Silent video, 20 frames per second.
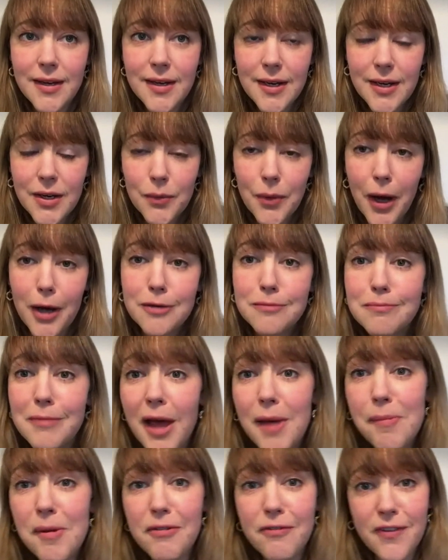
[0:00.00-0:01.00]
Well,
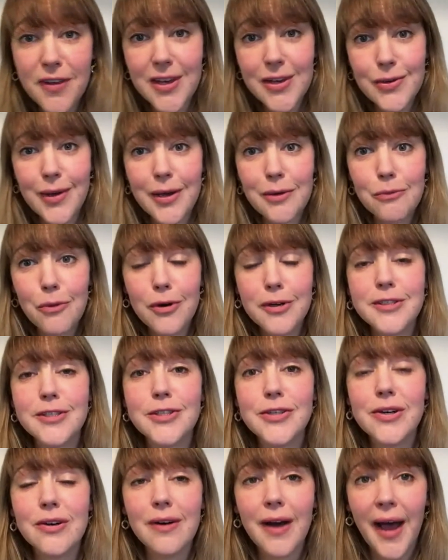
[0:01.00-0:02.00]
maybe for you it was
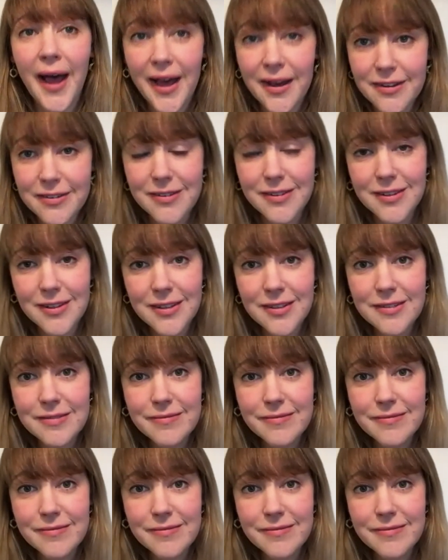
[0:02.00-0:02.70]
your health.